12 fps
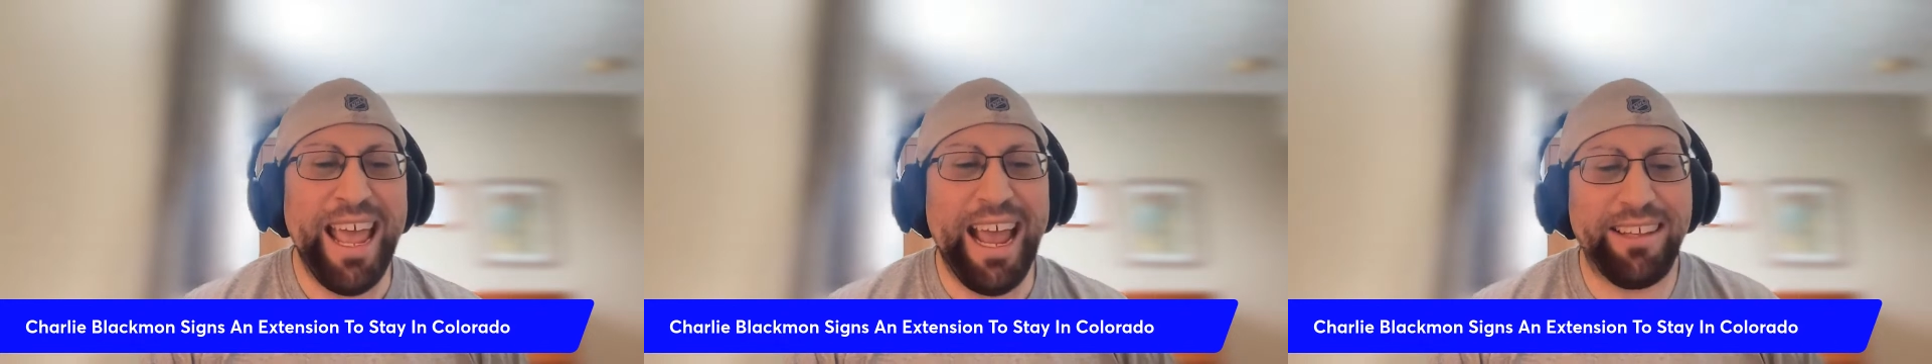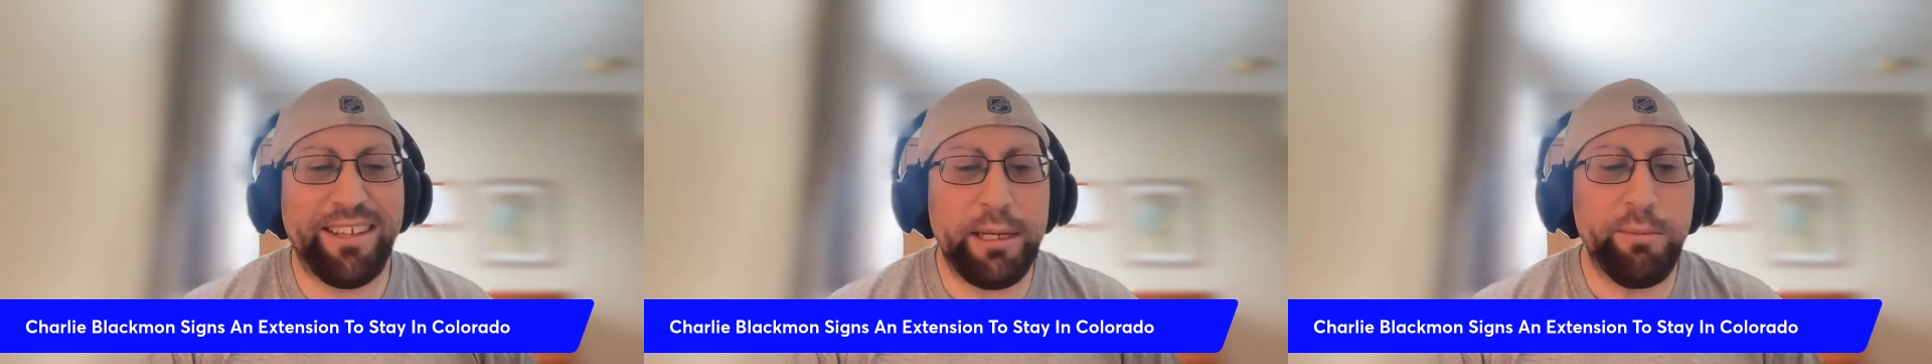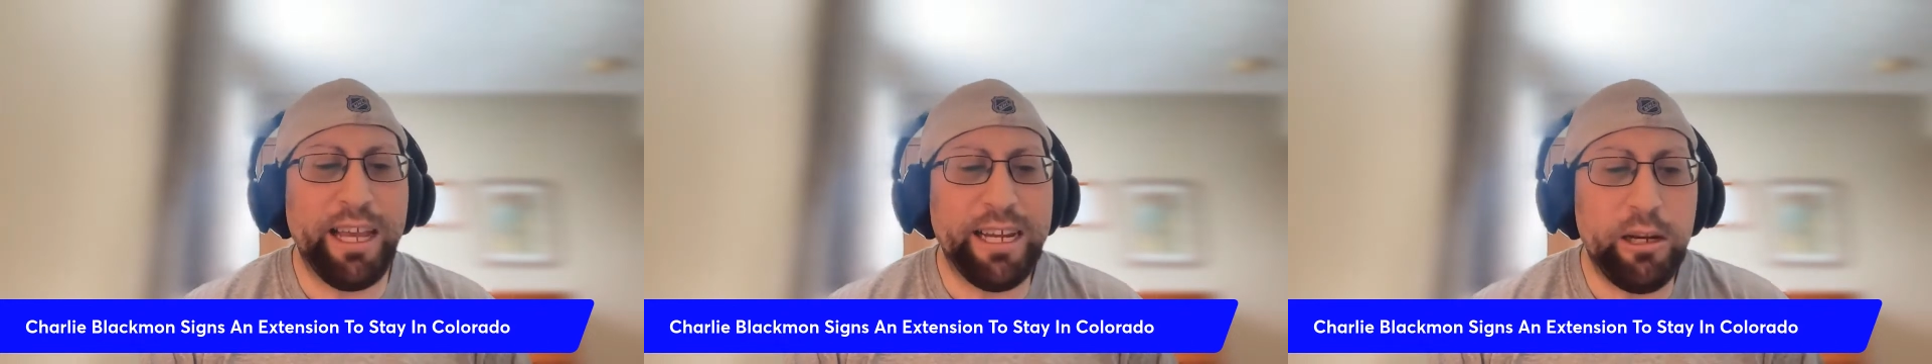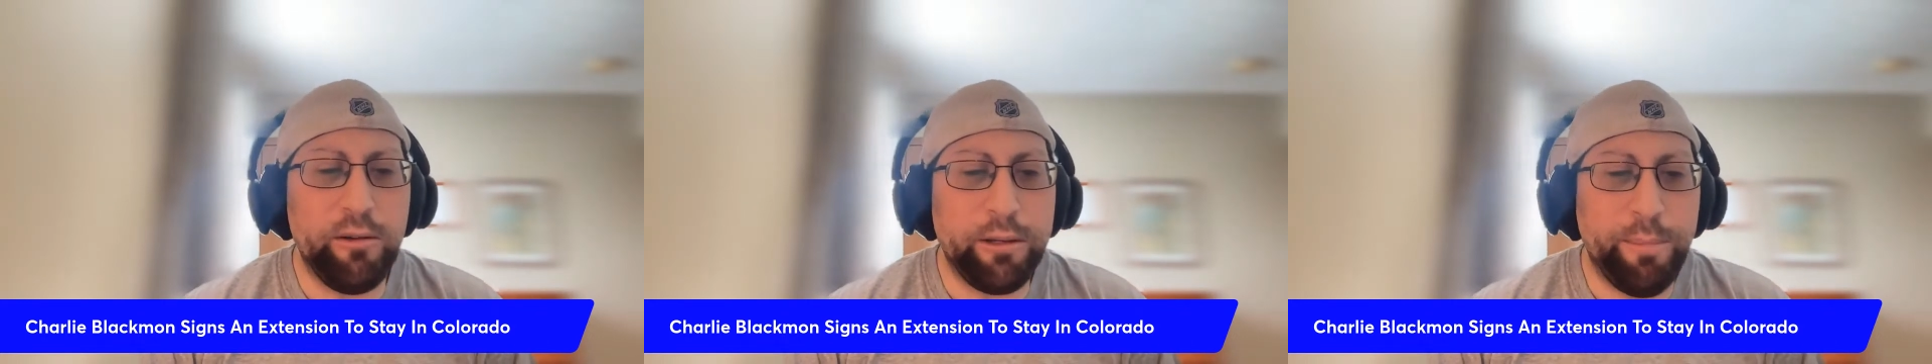It seems like
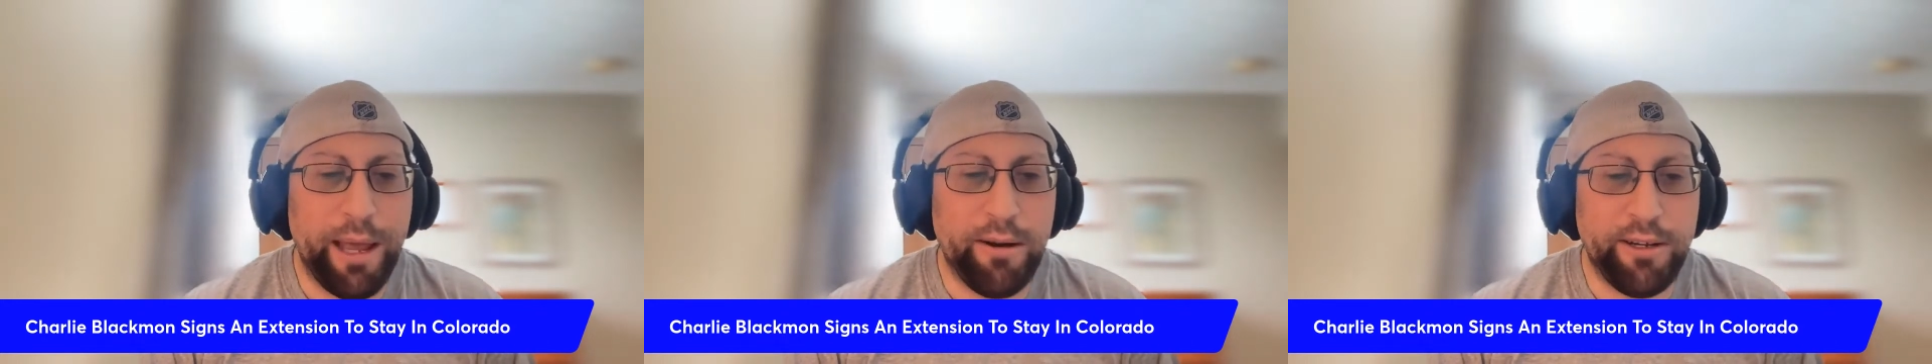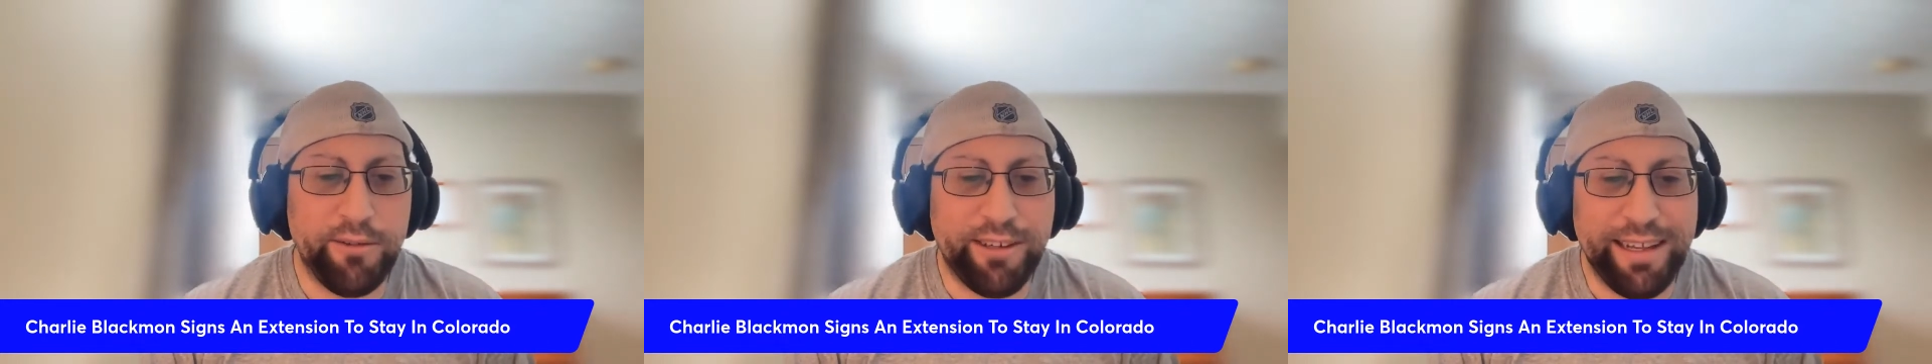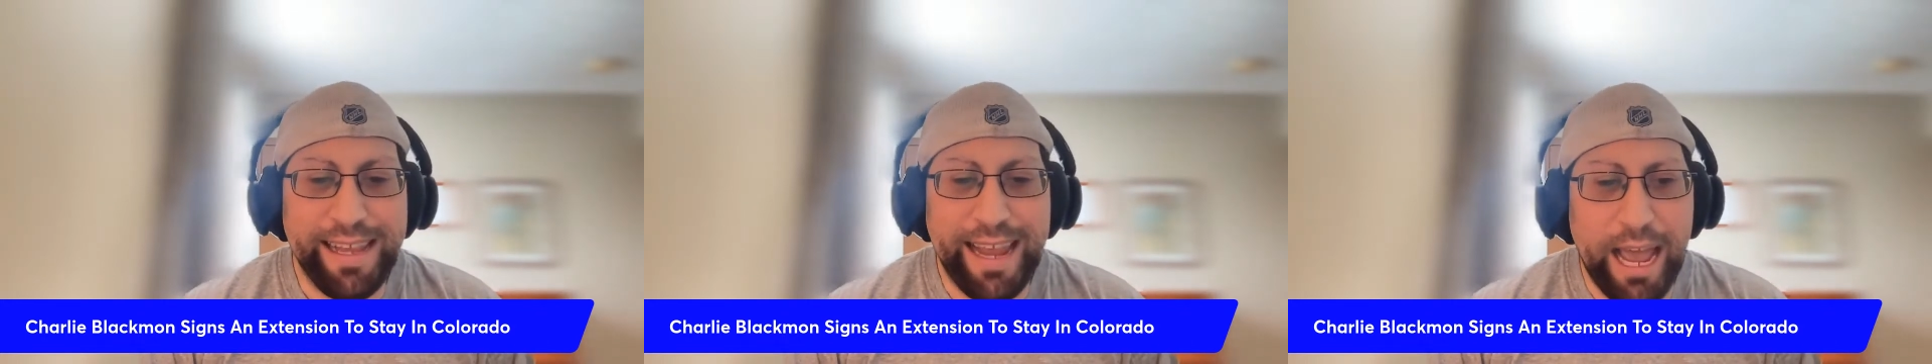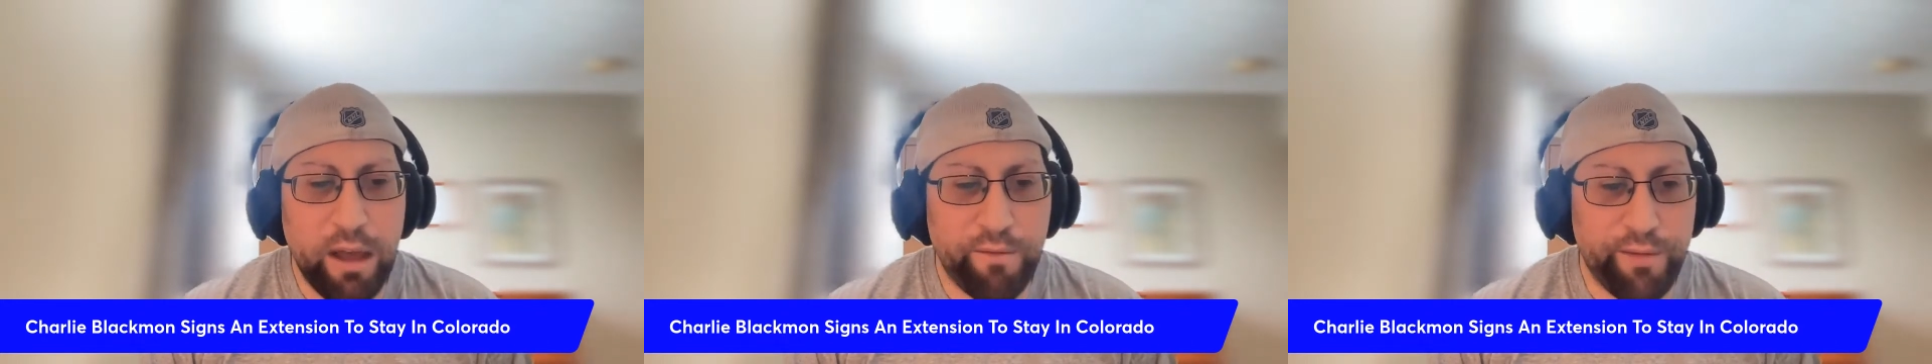he was better used in the
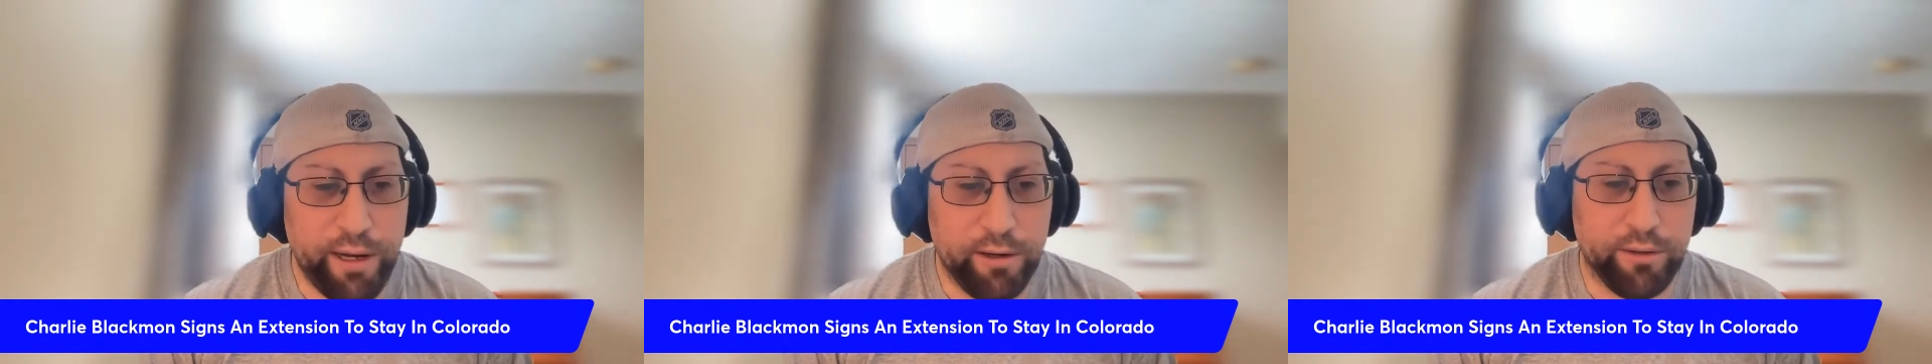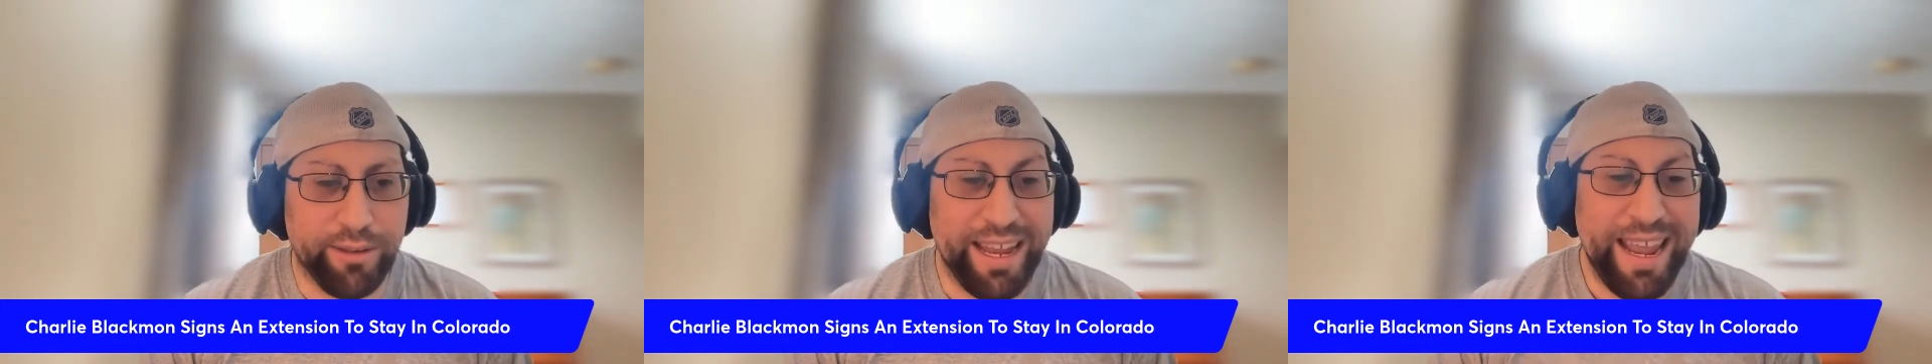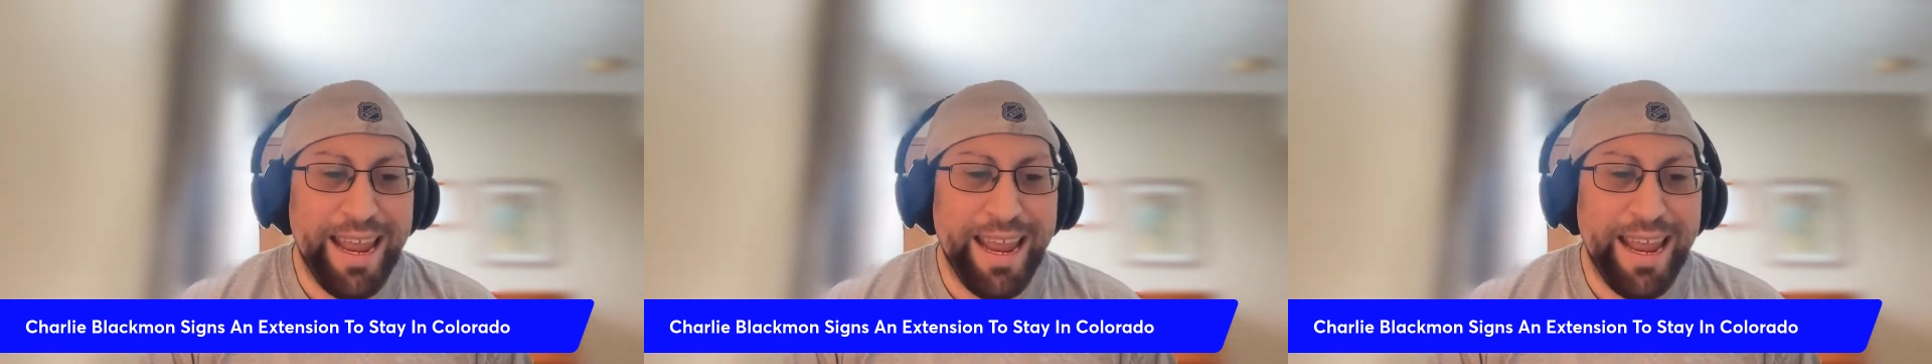outfield.